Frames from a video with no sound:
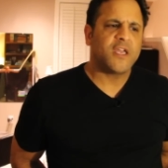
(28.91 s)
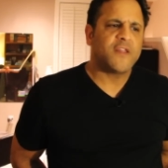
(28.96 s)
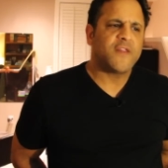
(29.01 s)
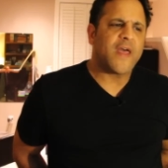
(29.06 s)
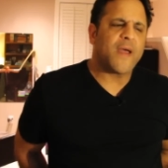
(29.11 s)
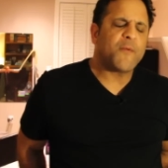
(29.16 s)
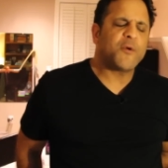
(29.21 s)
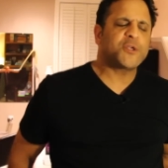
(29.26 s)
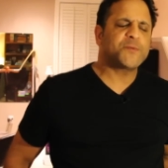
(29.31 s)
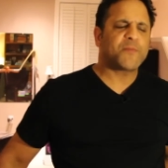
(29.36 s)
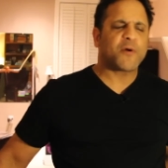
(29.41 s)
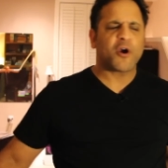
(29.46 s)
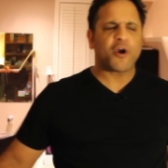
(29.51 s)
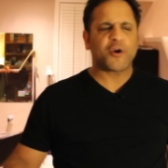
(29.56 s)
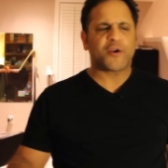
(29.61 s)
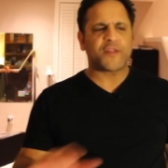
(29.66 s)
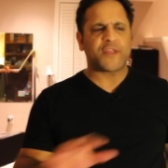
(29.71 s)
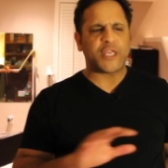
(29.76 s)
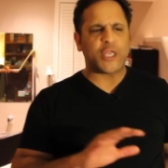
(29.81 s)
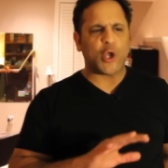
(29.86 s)
That was
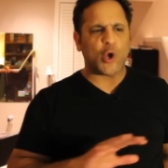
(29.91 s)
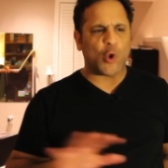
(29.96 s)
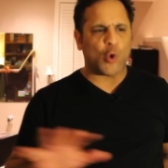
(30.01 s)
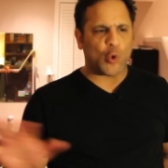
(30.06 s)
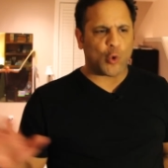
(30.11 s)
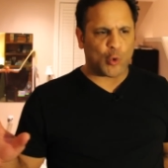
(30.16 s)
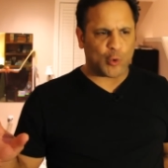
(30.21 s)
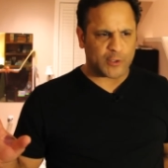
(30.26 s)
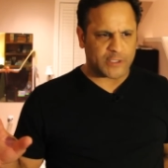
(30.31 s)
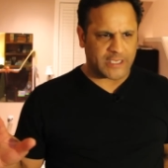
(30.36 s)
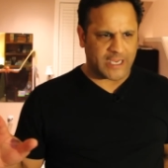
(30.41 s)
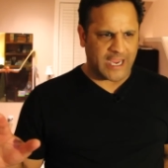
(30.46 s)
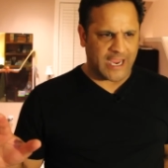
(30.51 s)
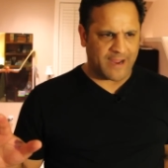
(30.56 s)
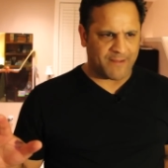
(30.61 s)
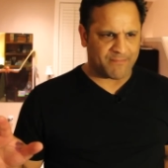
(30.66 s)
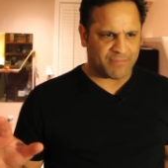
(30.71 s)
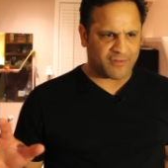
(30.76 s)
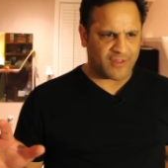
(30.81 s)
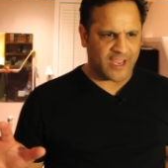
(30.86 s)
part of the old
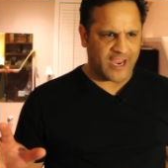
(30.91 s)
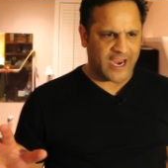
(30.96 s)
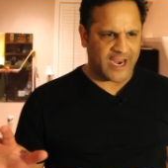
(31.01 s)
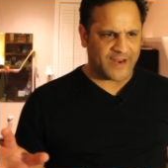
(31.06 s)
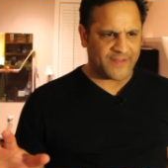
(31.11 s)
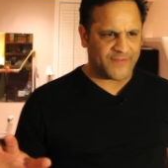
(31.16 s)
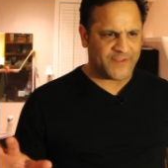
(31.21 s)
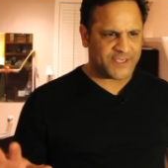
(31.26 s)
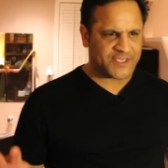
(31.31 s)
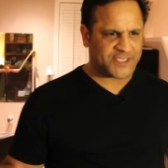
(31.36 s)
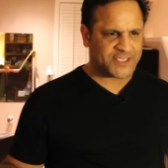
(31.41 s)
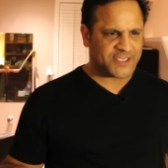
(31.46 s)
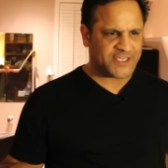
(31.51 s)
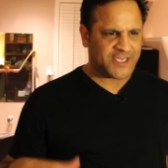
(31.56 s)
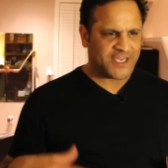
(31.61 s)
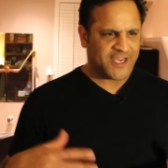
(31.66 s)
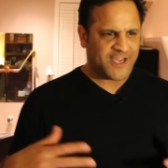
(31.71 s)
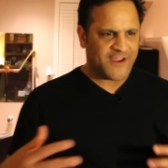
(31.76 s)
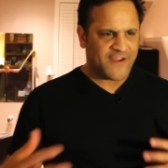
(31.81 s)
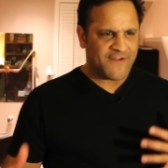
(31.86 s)
game plan. This
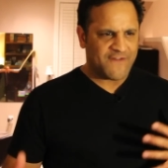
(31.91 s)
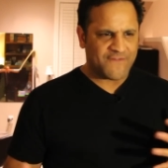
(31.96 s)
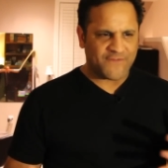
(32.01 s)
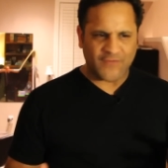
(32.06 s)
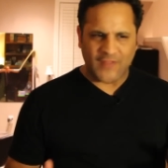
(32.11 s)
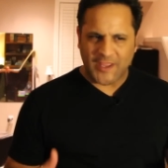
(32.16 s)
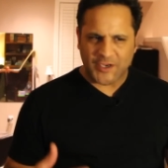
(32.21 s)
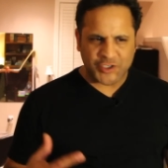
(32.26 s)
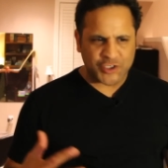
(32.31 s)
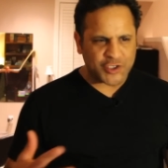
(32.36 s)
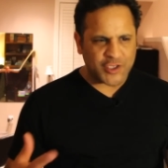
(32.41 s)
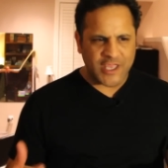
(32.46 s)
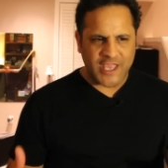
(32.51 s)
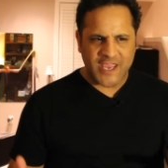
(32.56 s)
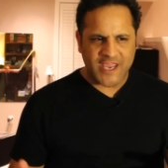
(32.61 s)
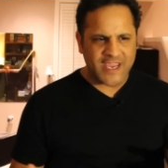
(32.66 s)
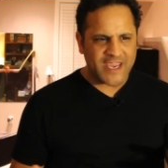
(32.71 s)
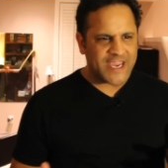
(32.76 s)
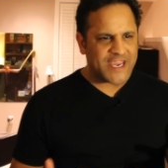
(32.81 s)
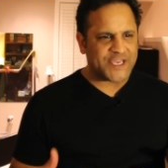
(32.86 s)
flesh
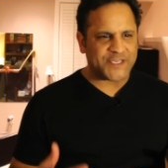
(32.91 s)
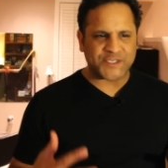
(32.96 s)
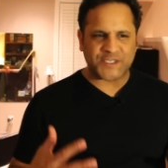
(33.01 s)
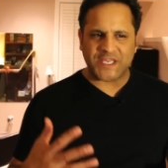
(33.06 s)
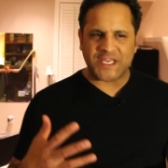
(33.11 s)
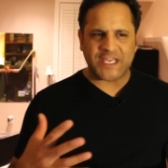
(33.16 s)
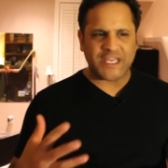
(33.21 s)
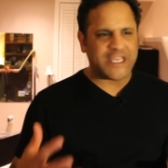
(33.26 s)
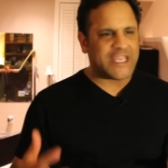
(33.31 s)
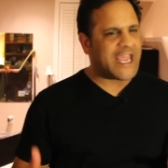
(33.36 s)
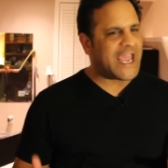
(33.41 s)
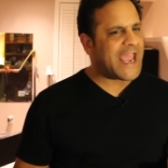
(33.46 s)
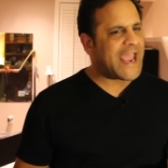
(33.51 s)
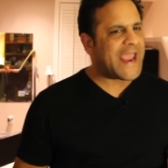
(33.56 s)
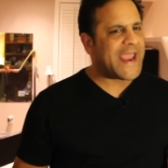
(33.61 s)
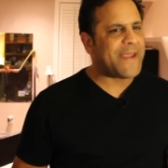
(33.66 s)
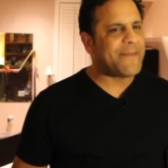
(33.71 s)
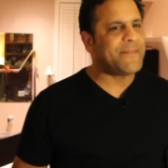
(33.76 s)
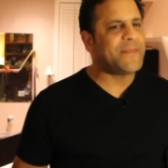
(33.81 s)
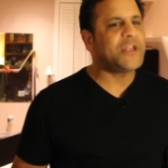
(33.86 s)
thing is the
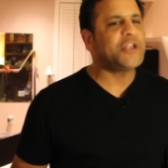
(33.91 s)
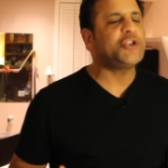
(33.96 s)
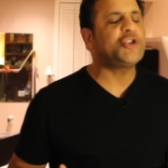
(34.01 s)
game